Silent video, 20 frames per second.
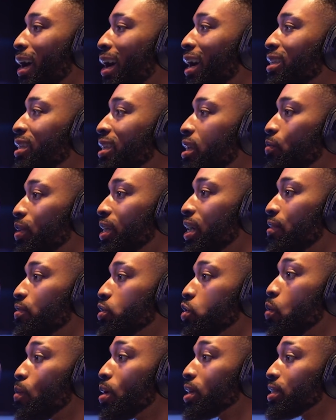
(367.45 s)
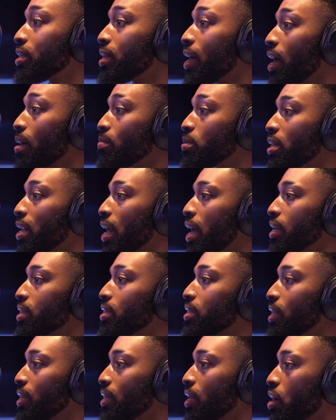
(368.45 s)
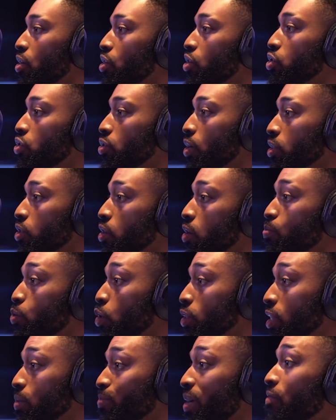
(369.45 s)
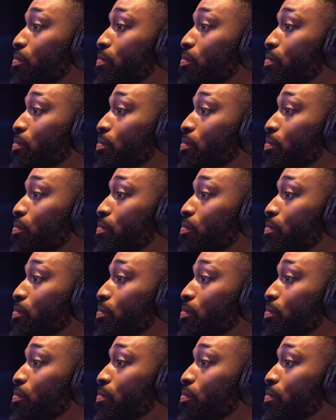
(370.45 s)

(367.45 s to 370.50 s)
I didn't really have so much time to like sit down and structure a project.